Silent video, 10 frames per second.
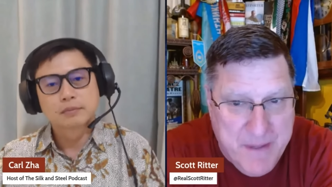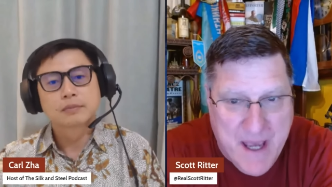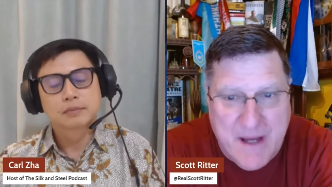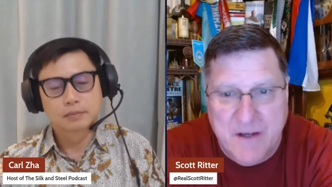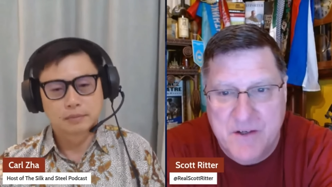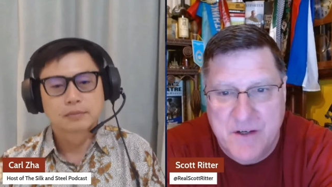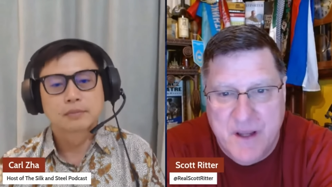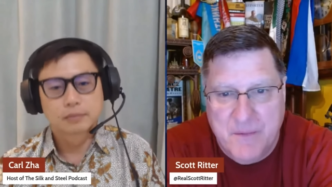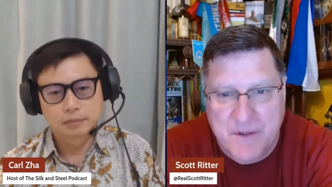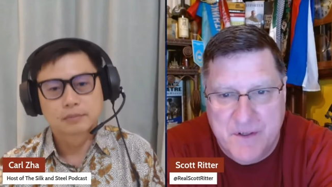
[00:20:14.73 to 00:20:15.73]
Speaker 1: package that
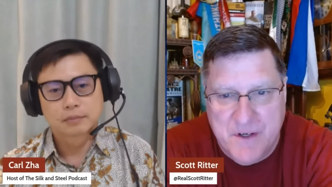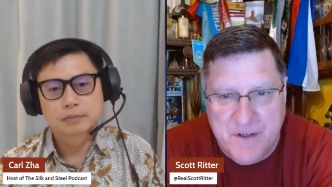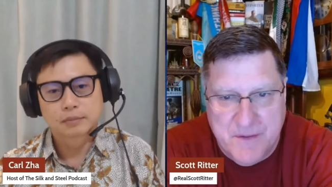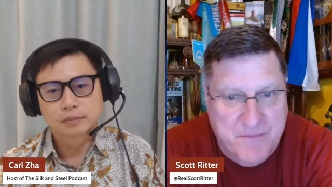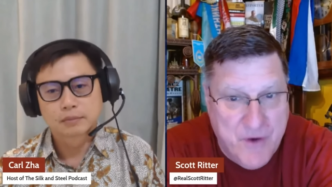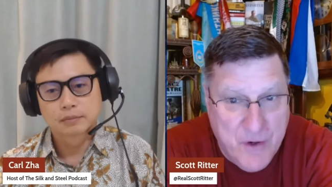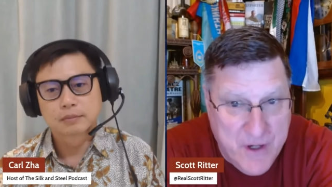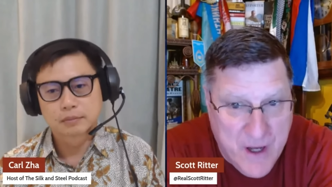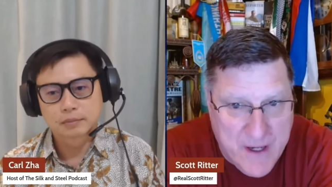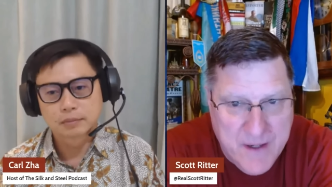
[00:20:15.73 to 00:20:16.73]
was just voted
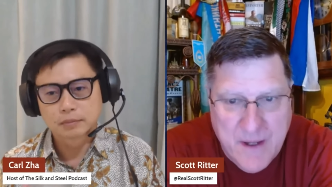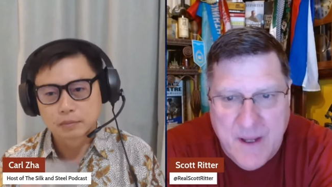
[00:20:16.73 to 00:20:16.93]
on,